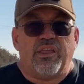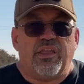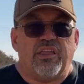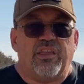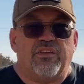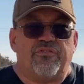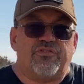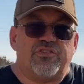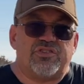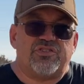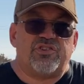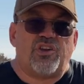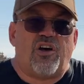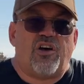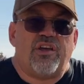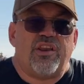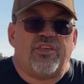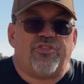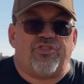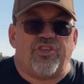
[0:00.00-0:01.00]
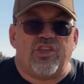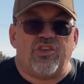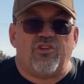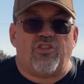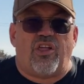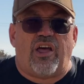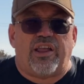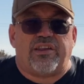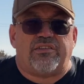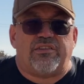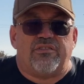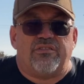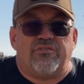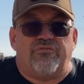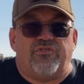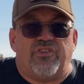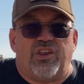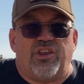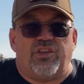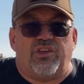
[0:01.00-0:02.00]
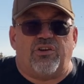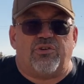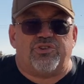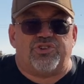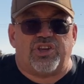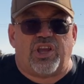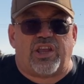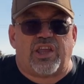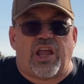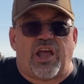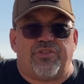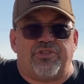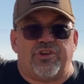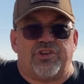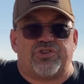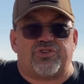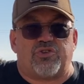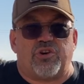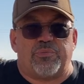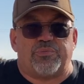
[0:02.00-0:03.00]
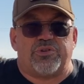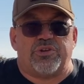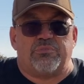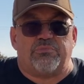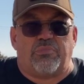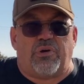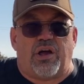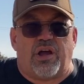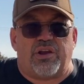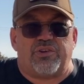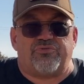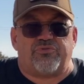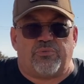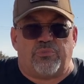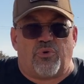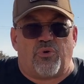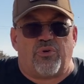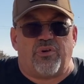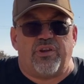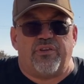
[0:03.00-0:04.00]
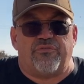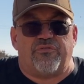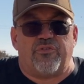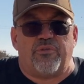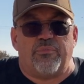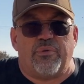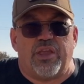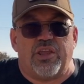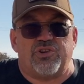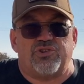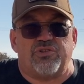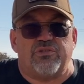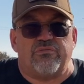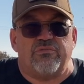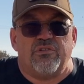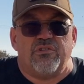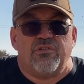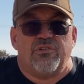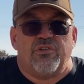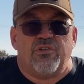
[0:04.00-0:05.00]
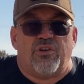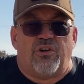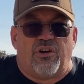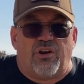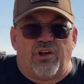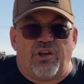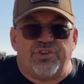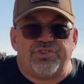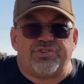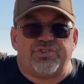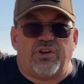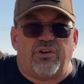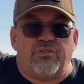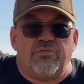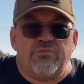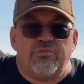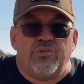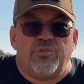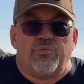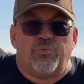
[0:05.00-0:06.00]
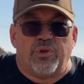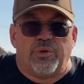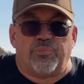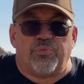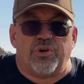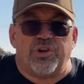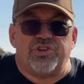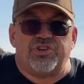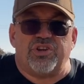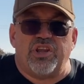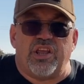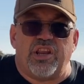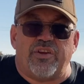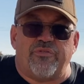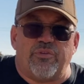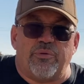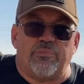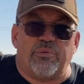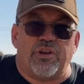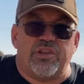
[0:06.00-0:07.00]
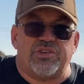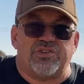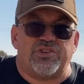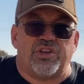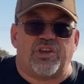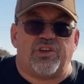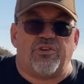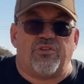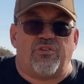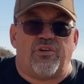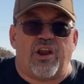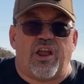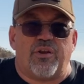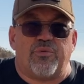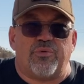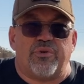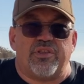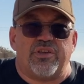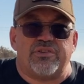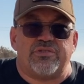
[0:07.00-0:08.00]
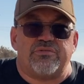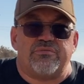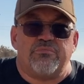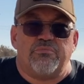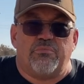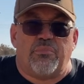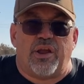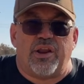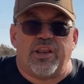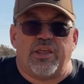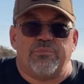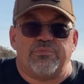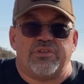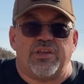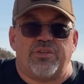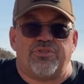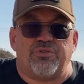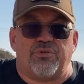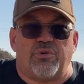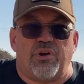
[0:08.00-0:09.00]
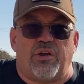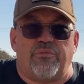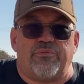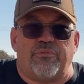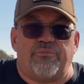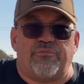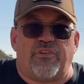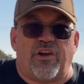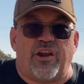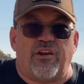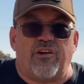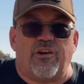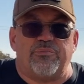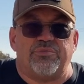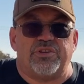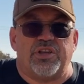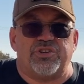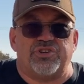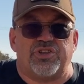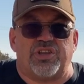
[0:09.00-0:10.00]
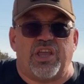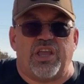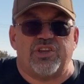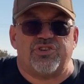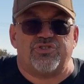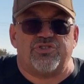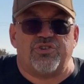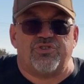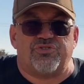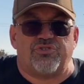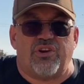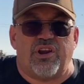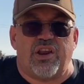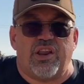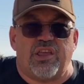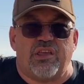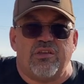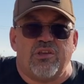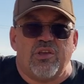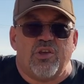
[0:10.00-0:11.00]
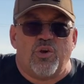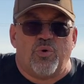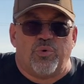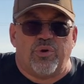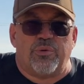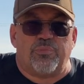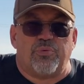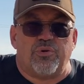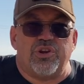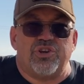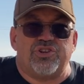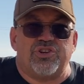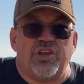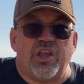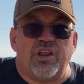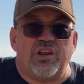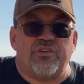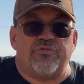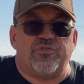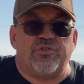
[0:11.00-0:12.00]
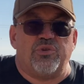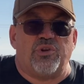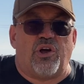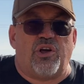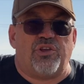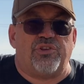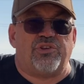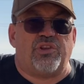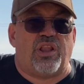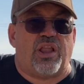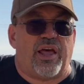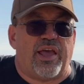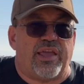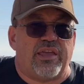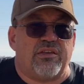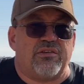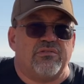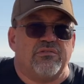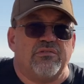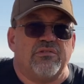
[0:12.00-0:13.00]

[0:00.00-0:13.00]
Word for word: If you saw anything you liked in the video, check out the description box for more information. Also, we appreciate everybody sticking around with us. My name is Ed Thorell from Firearms Education and Training. We'd appreciate it if you'd all like,